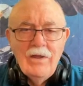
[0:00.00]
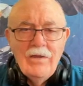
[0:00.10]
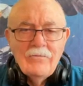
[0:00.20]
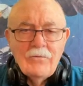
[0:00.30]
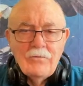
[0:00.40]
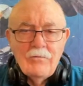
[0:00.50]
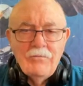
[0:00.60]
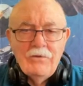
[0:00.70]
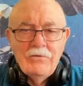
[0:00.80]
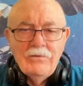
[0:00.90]
for
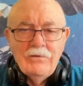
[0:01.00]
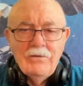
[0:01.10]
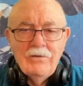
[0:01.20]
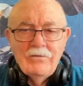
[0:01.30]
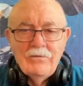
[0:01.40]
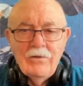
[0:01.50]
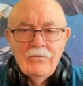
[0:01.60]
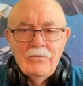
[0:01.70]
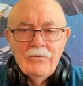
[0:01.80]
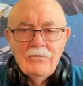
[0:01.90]
refusing to
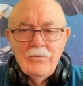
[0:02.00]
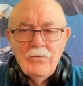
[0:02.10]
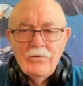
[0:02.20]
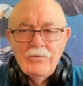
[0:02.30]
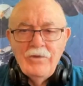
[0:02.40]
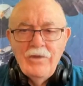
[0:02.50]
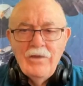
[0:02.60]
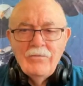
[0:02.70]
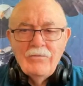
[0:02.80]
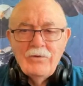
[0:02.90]
disclose her source
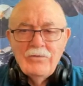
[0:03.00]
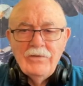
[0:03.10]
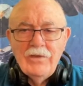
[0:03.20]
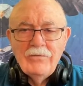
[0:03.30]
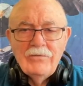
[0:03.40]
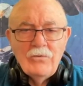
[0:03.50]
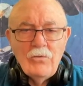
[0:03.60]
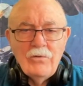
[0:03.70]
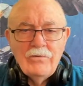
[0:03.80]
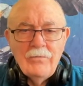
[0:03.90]
for a set of
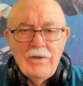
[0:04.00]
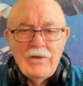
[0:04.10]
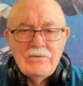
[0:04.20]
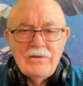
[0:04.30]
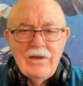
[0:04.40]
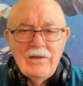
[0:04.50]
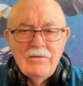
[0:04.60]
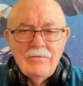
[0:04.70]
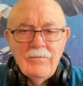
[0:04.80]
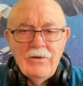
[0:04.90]
stories about a Chinese
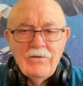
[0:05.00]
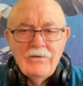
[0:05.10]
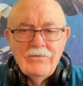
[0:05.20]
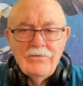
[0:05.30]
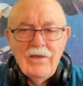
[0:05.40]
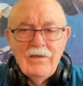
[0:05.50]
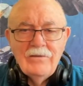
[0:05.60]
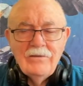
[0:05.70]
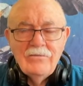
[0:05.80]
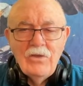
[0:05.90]
American
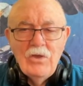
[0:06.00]
scientist